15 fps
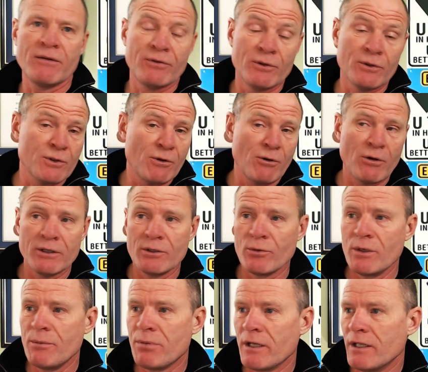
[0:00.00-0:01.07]
for those of you on the
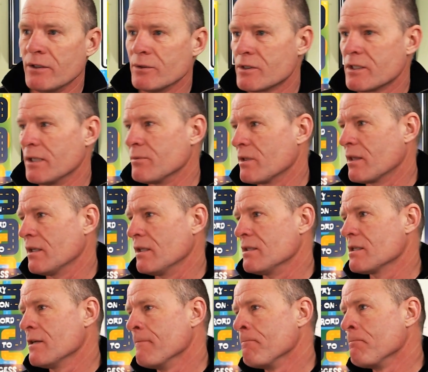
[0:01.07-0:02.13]
replay and those types of
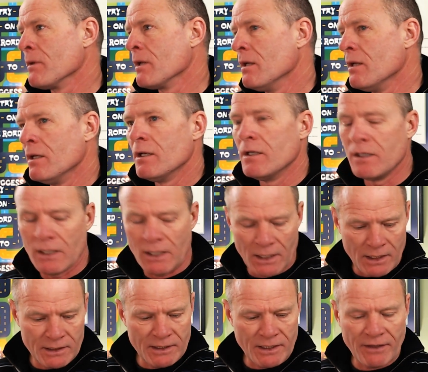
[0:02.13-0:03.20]
things,
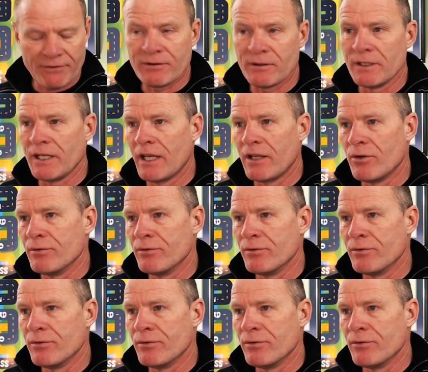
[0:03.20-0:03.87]
uh, definitely head over